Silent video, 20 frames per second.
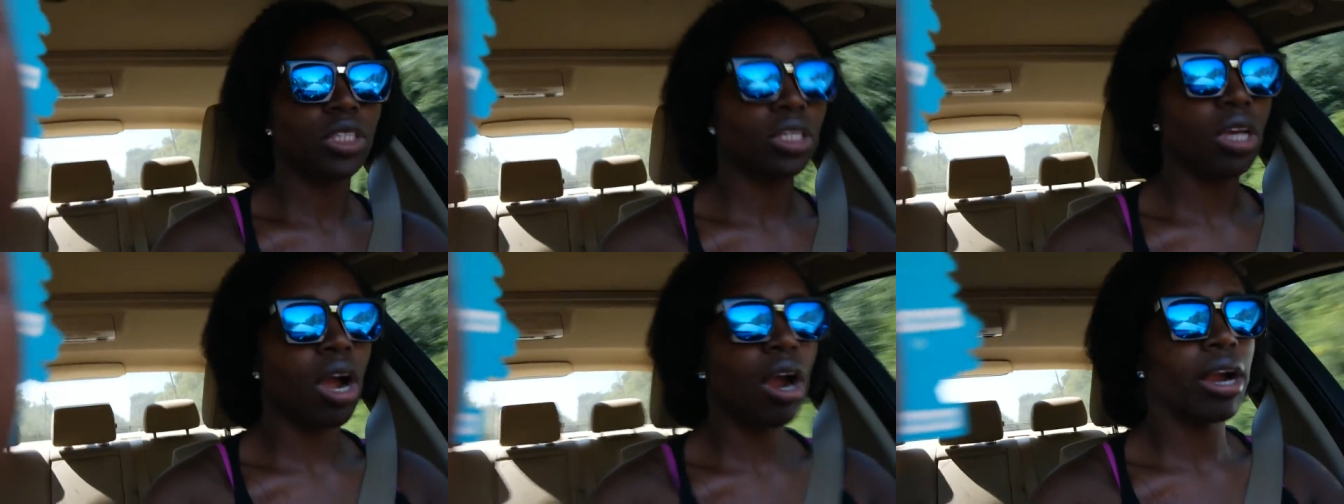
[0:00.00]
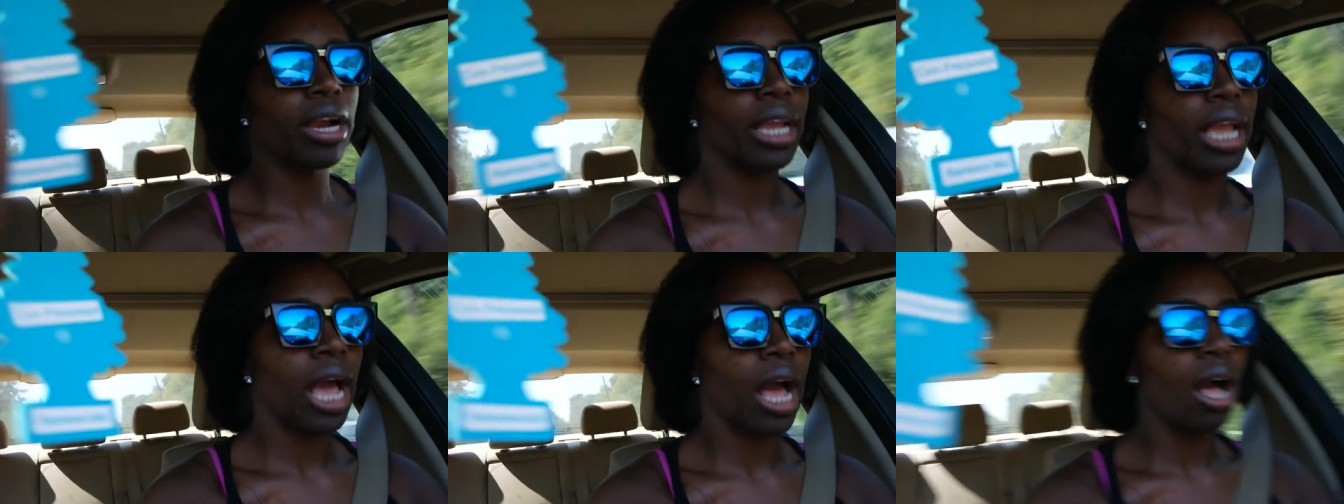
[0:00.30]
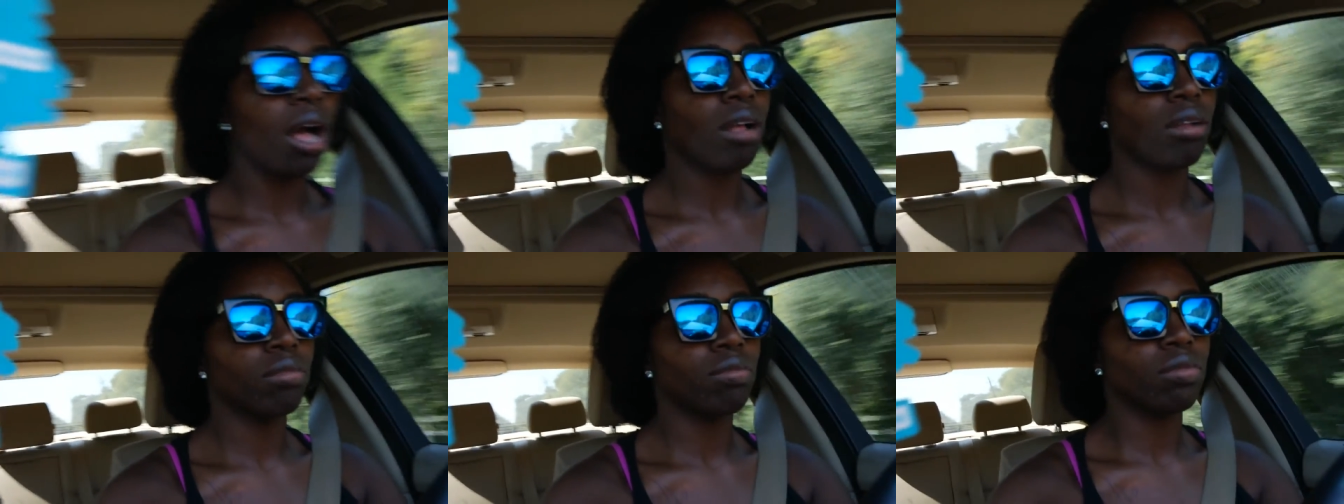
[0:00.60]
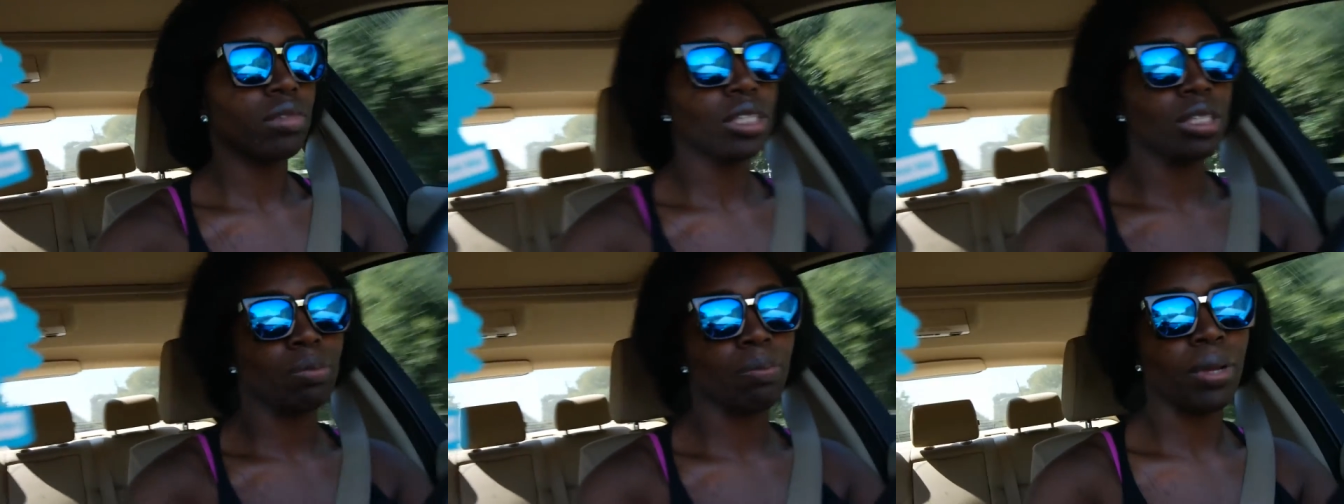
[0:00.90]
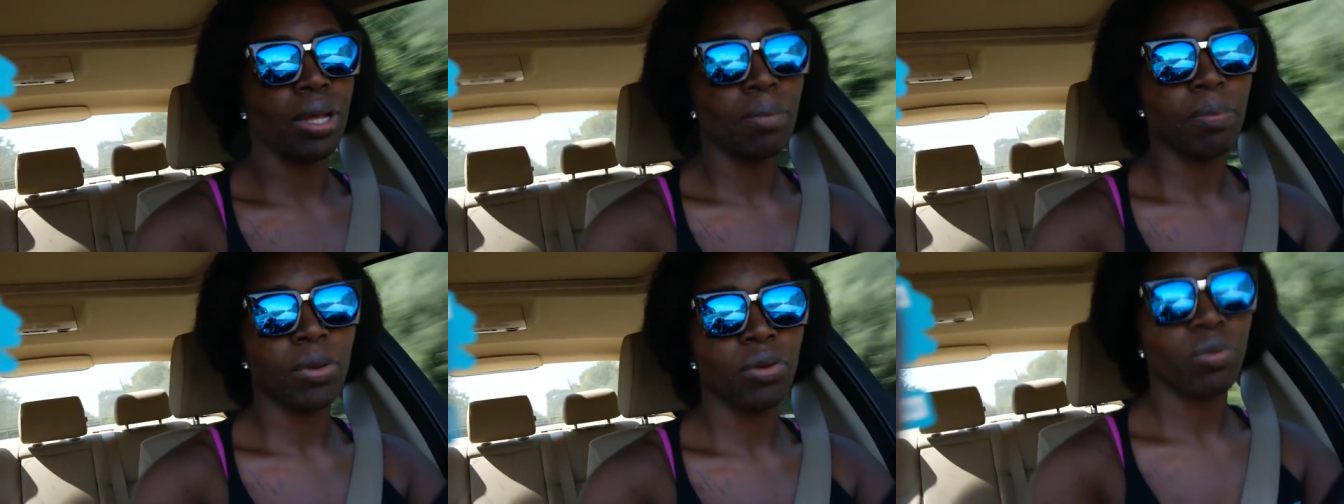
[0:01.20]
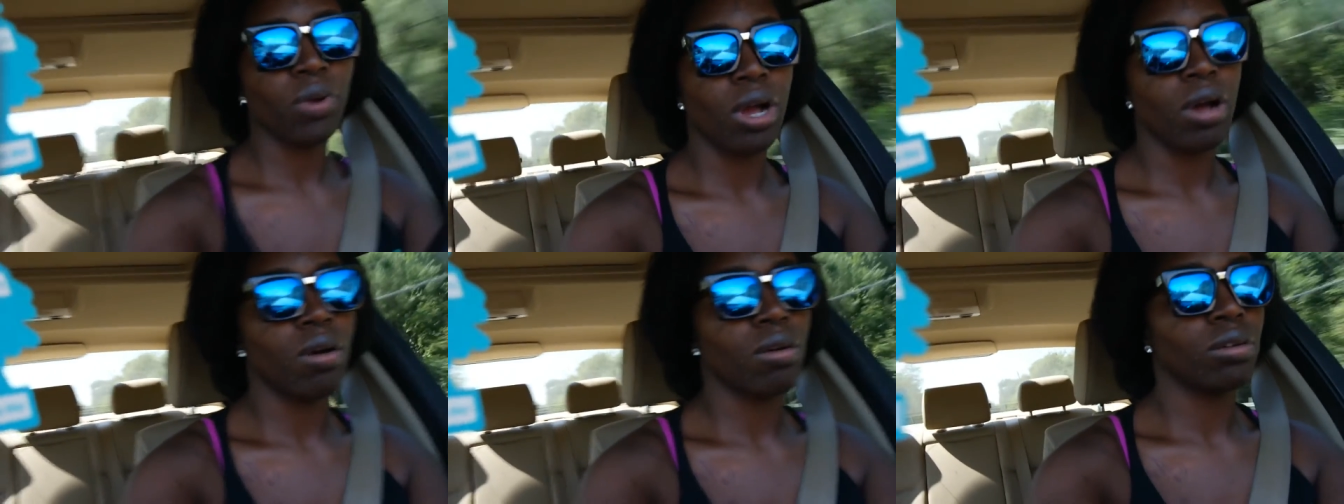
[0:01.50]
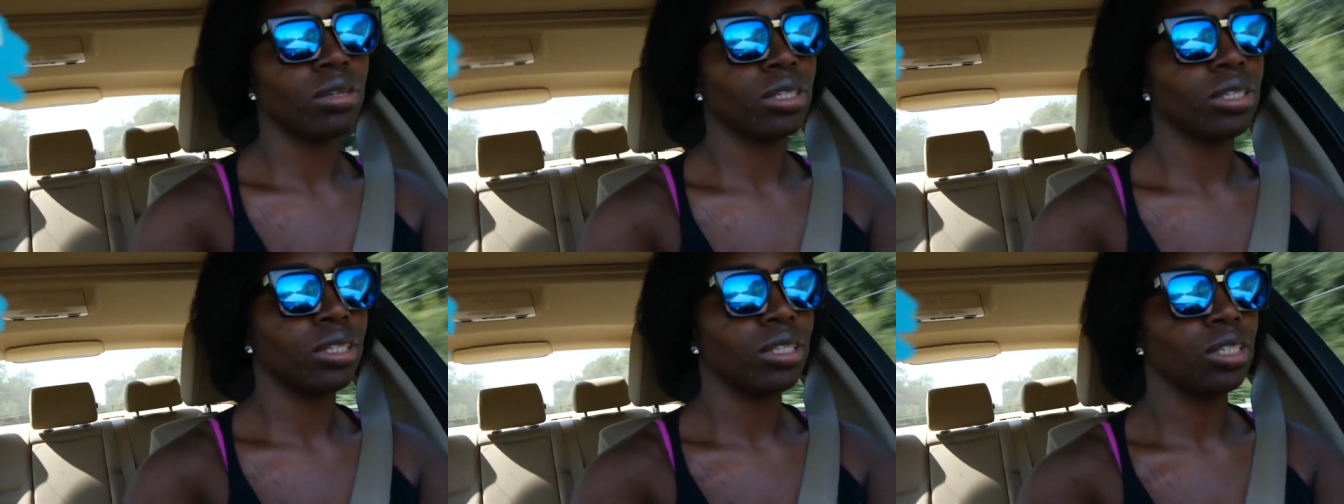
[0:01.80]
Sorry, y'all. This bumpy
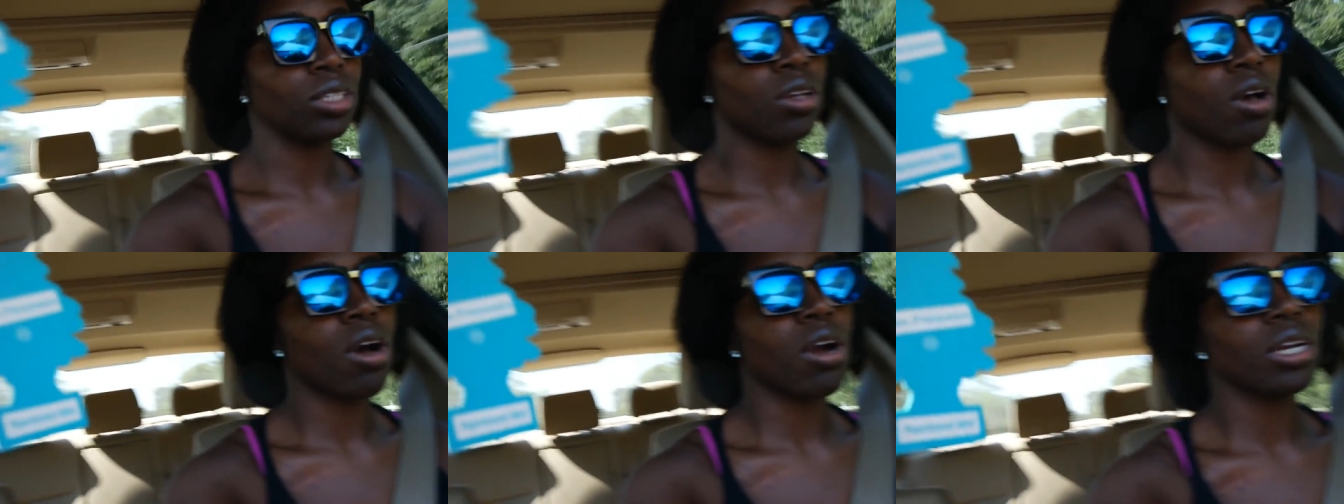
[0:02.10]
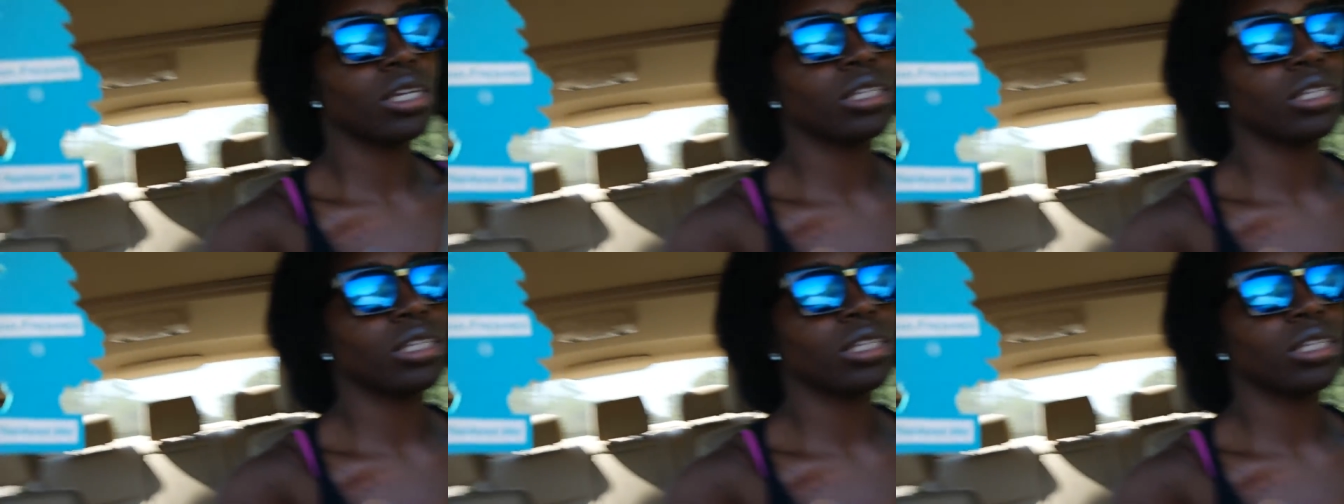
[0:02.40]
road and this car